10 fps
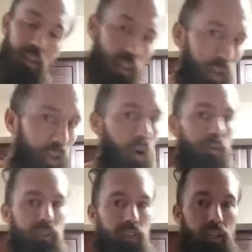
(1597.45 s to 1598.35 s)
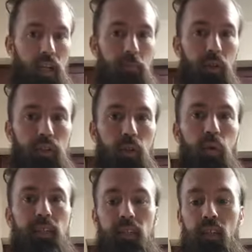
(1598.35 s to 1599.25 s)
Talking off this side, personal
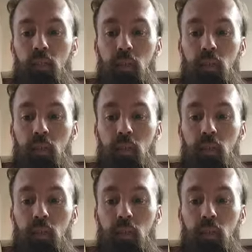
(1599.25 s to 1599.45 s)
wise, I think